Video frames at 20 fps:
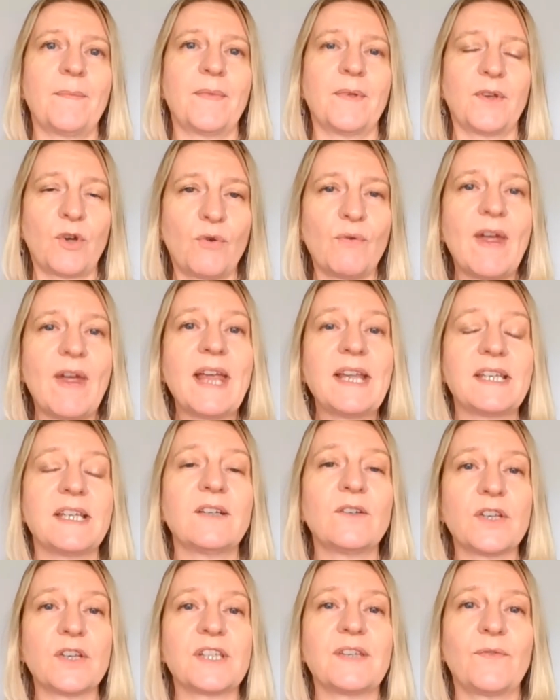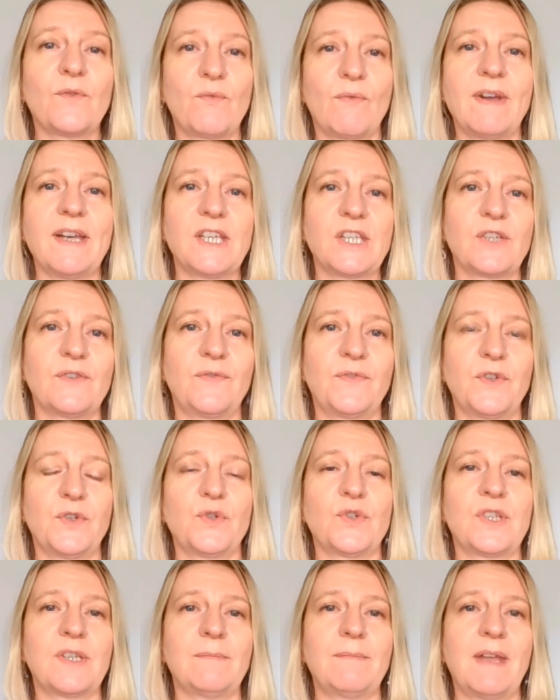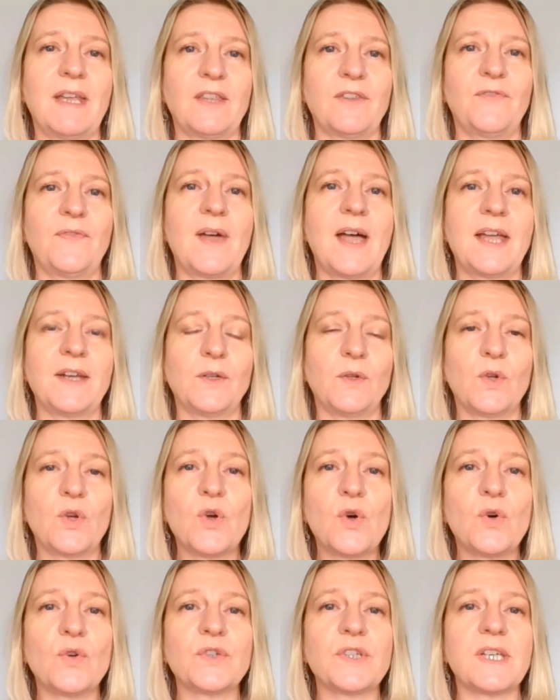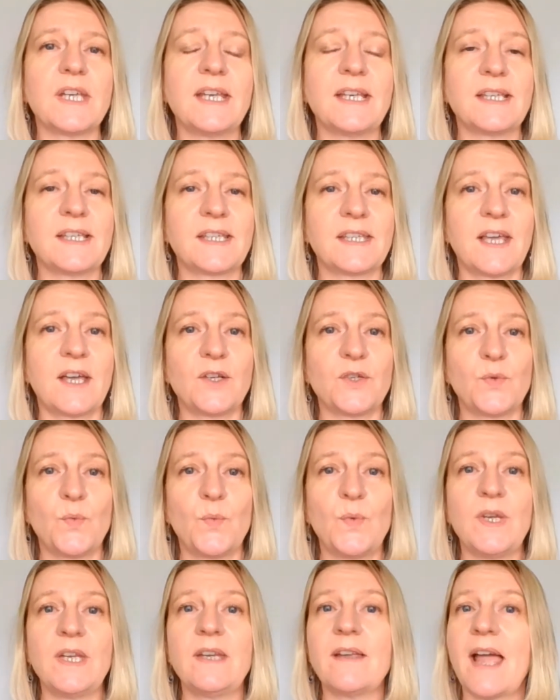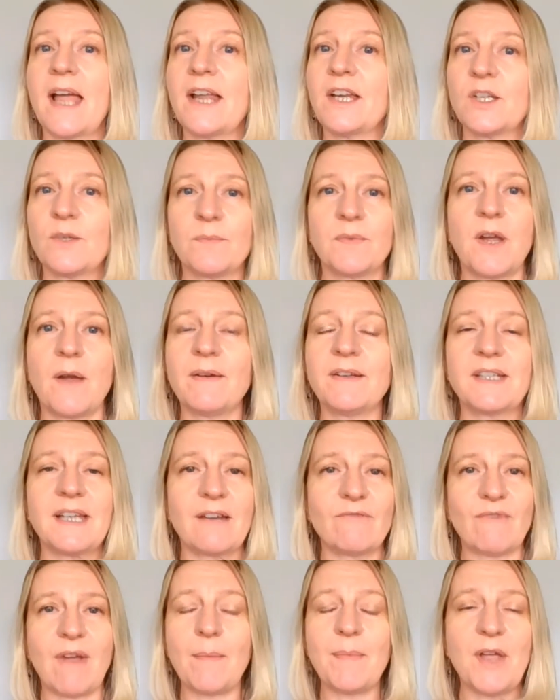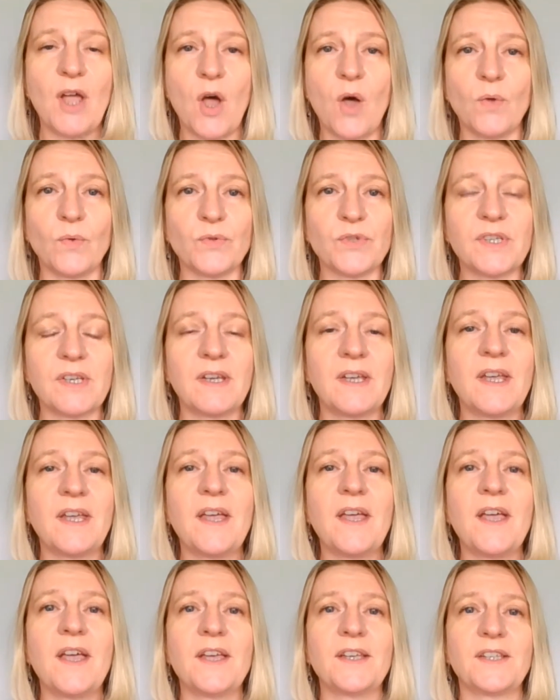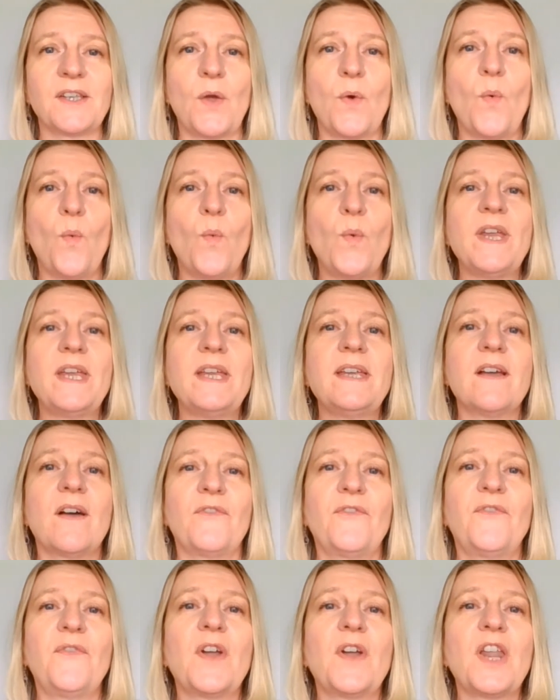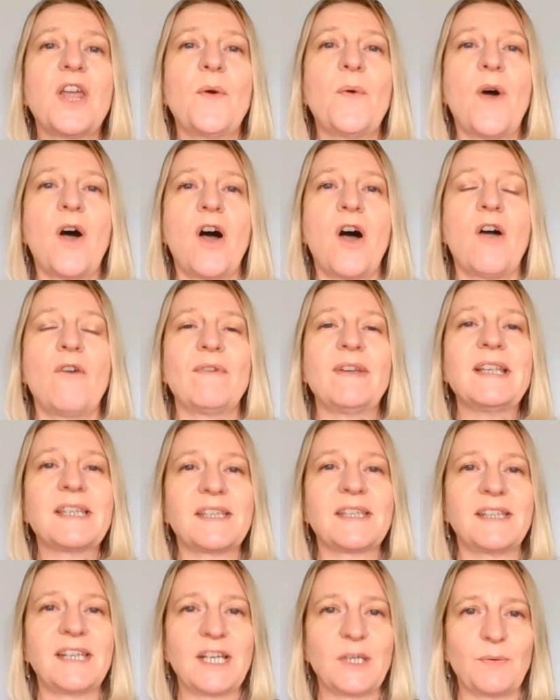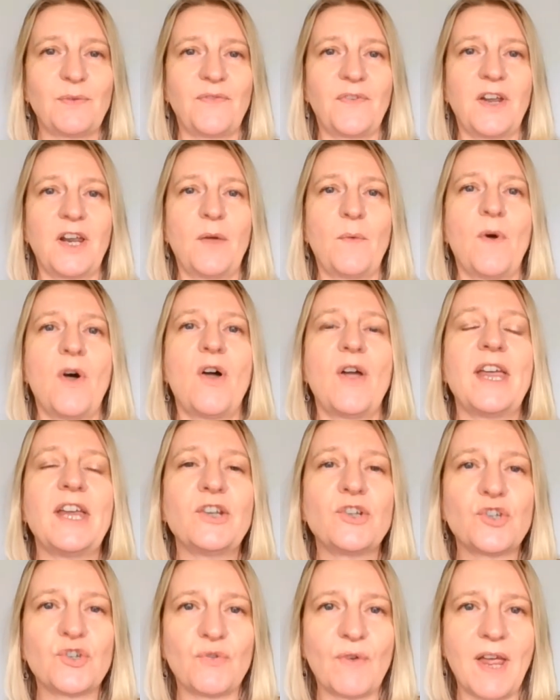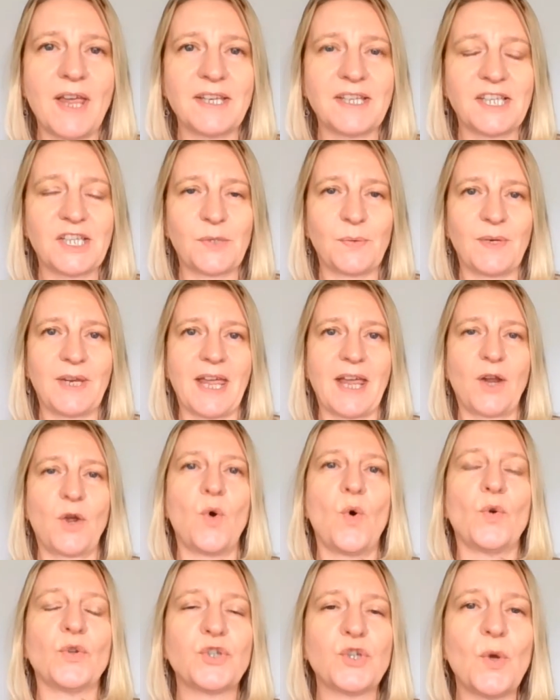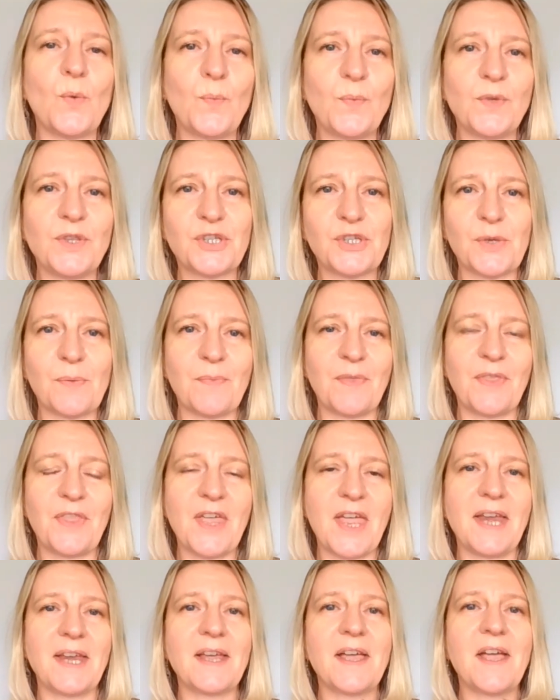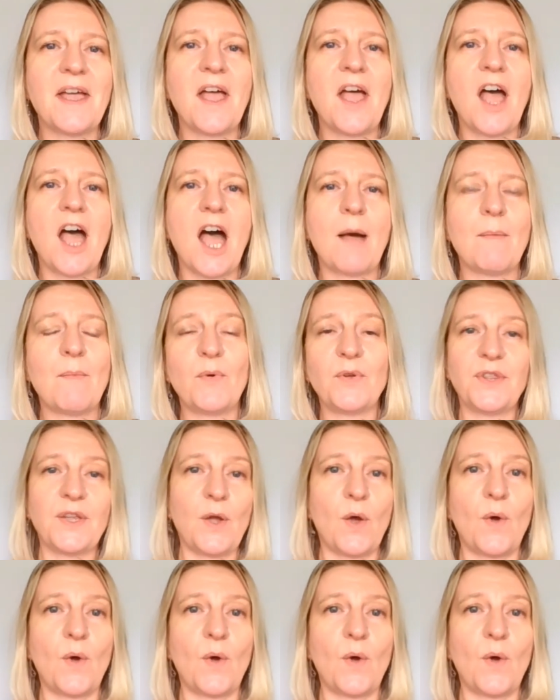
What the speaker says: creating lots of great stuff that doesn't make the final cut is that we end up going down rabbit holes. So we follow our instinct, we follow our interests, we get caught up with something, and we think, oh,